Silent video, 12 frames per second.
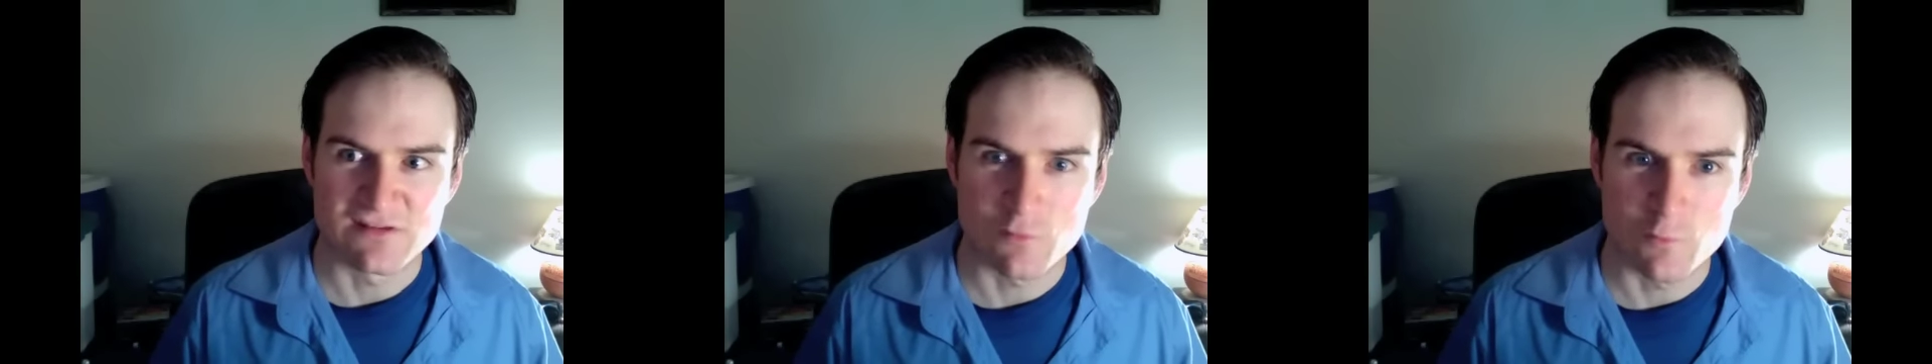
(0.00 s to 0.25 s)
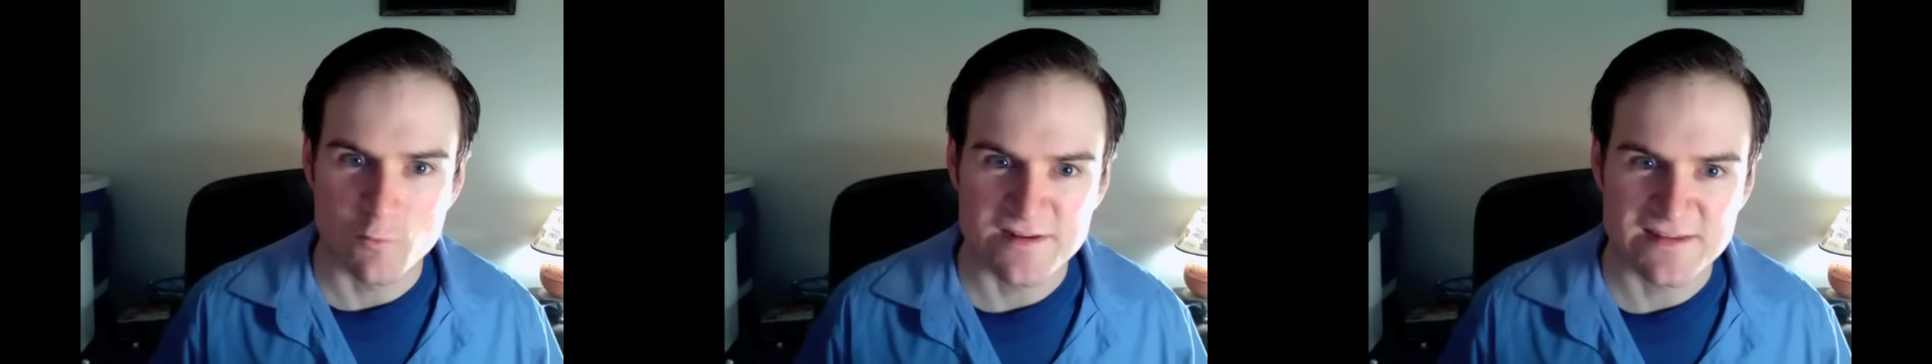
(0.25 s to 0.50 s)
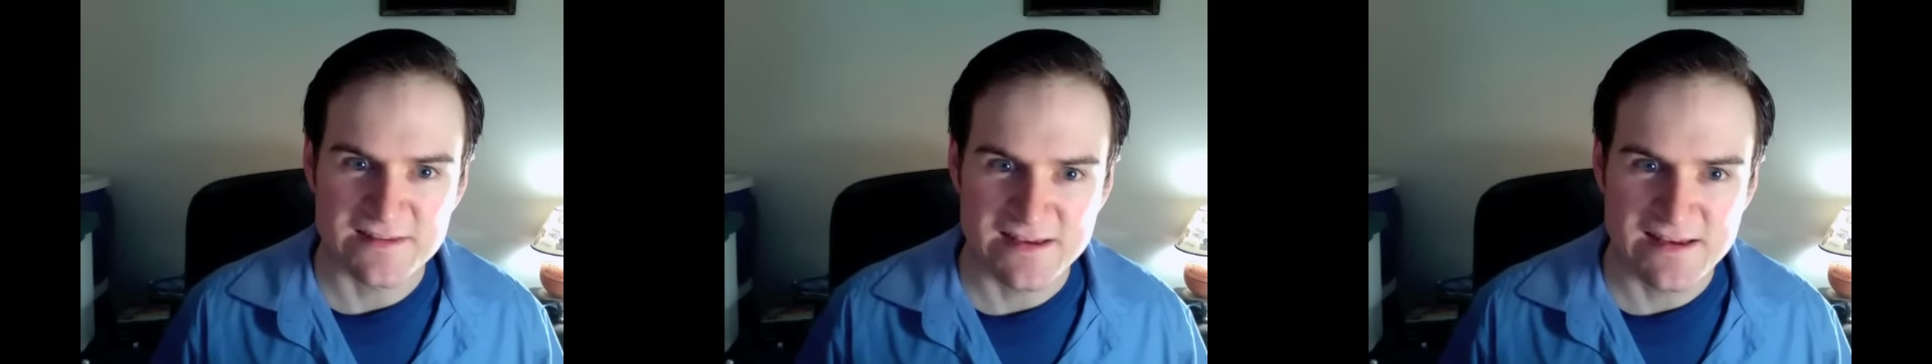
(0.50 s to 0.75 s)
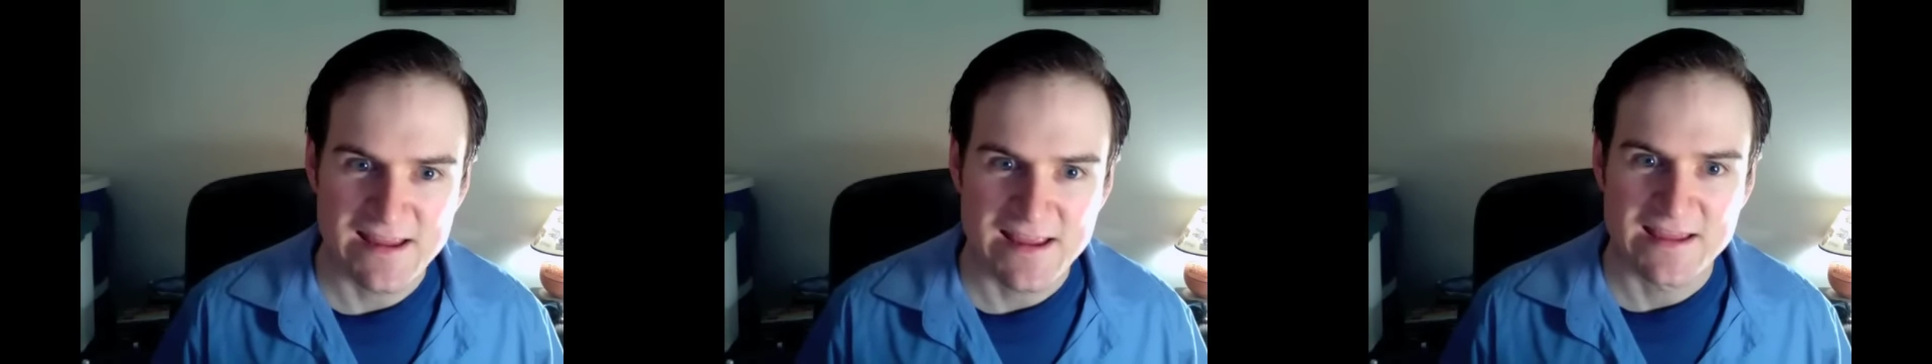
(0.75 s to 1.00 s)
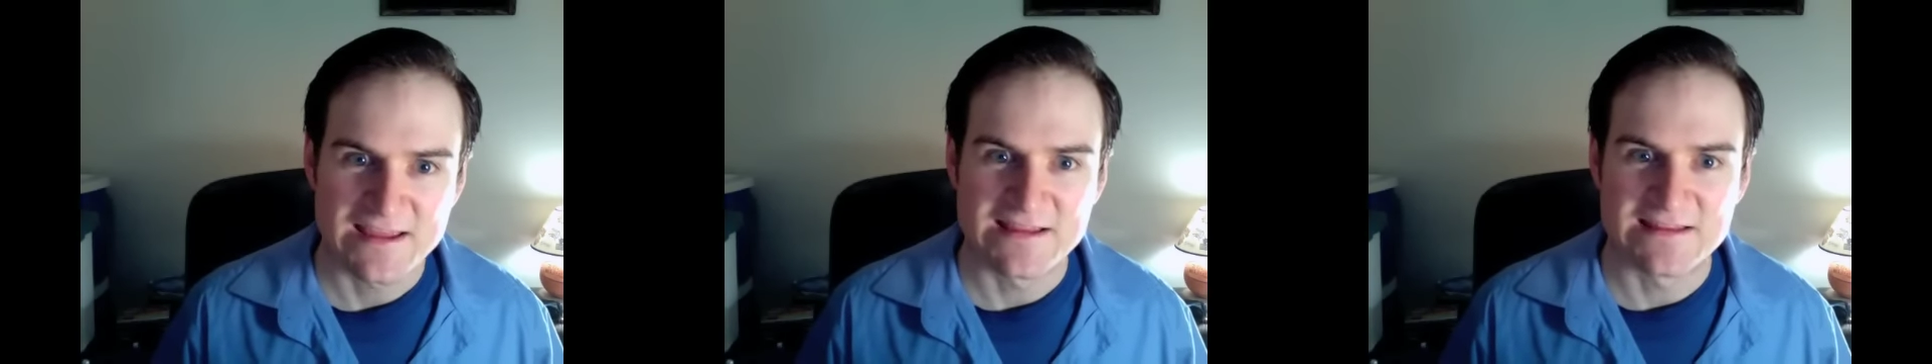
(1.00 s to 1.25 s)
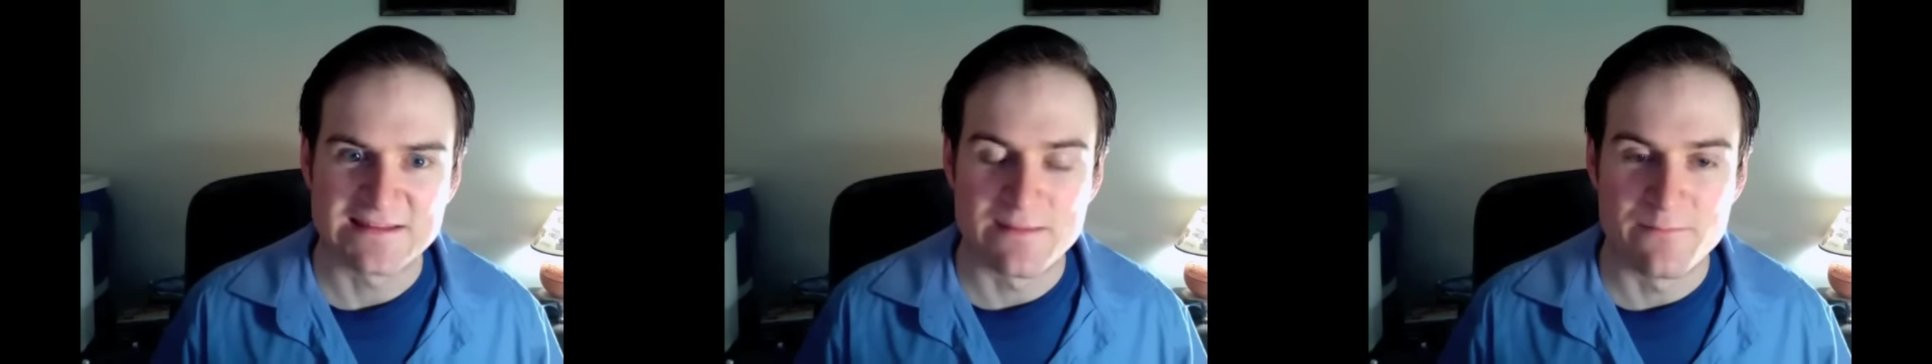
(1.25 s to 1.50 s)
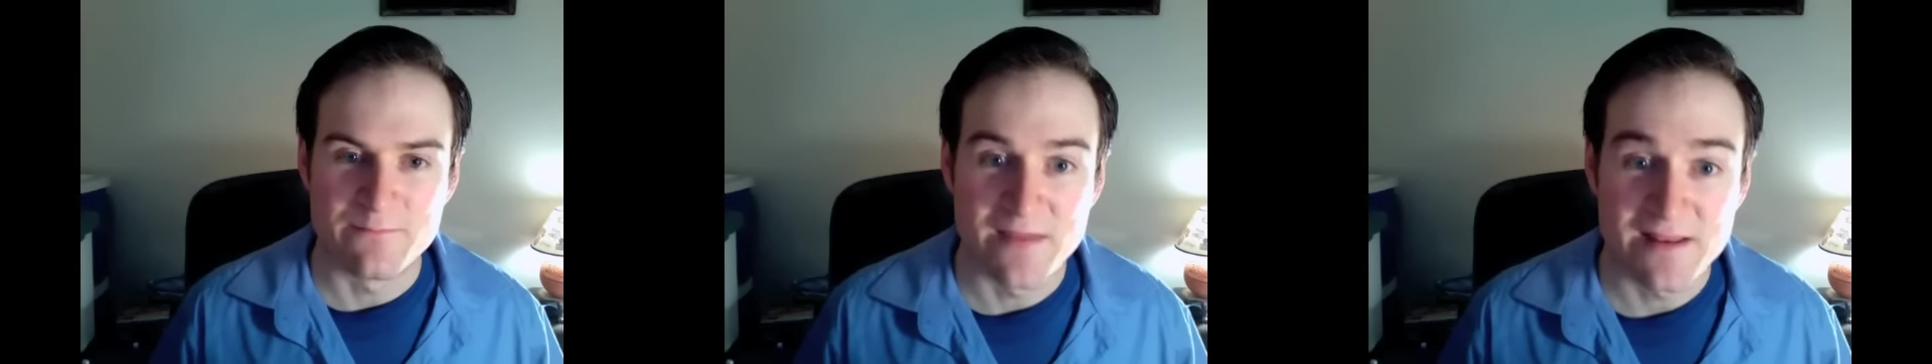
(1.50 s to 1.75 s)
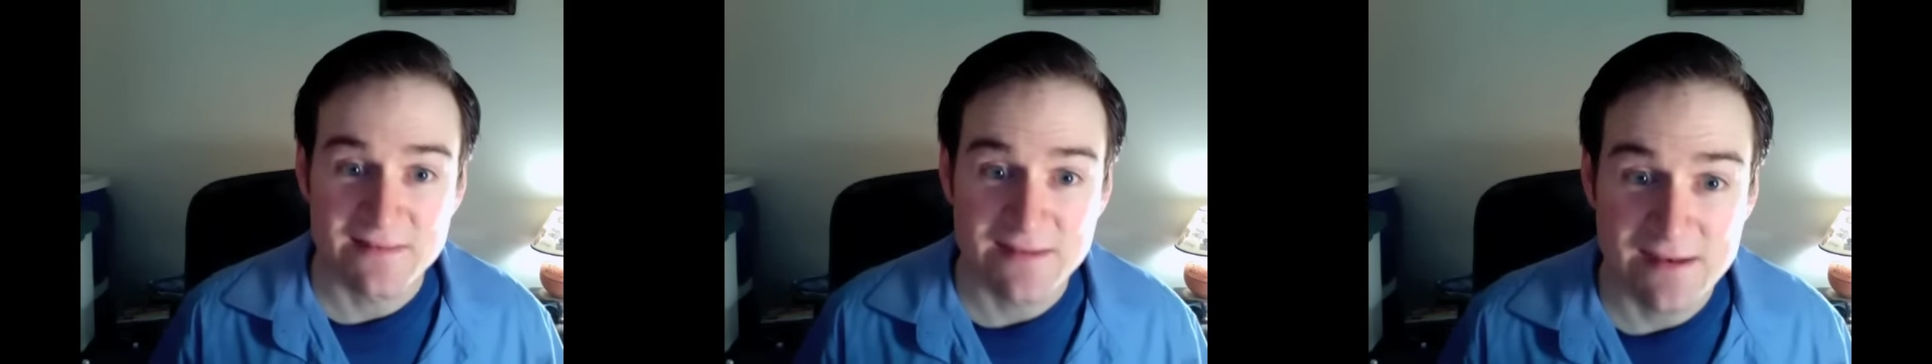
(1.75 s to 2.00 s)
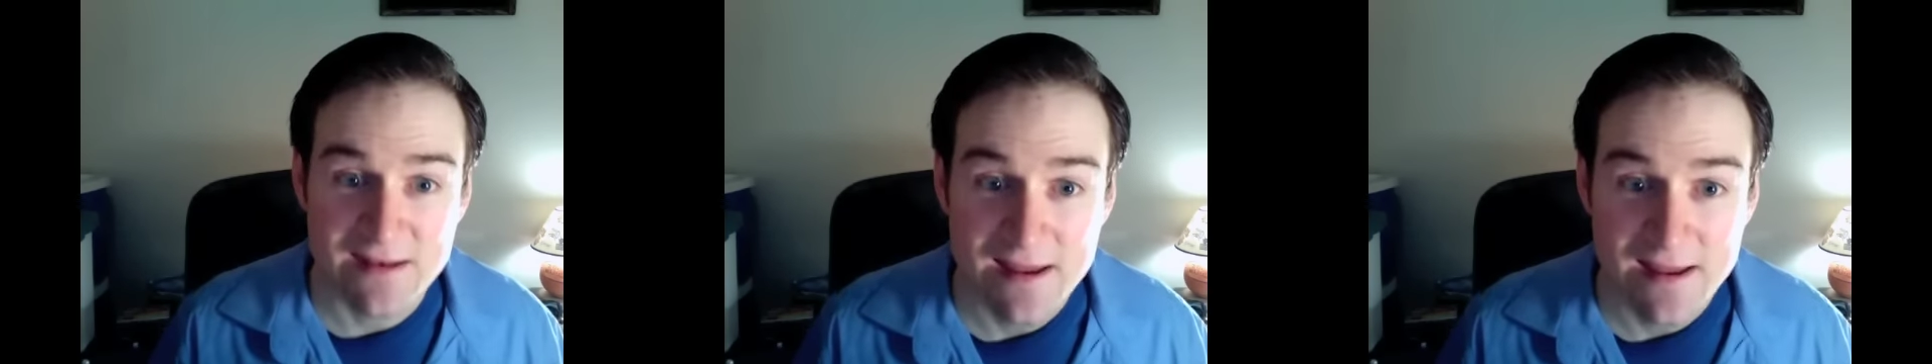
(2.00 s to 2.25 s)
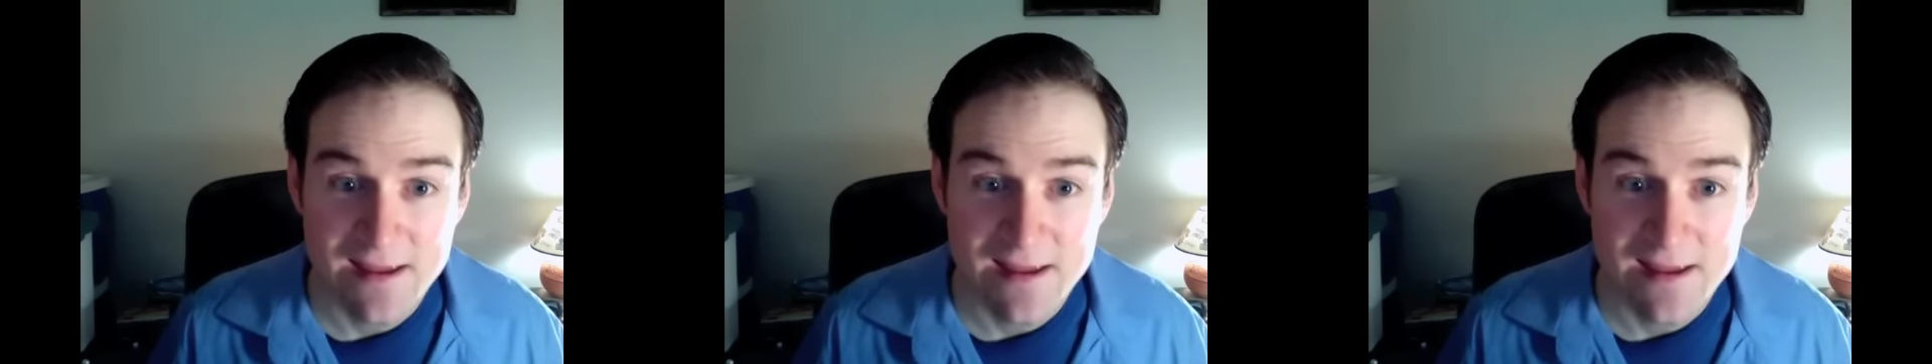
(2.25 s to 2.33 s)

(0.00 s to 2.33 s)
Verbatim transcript: twisted, he's demented,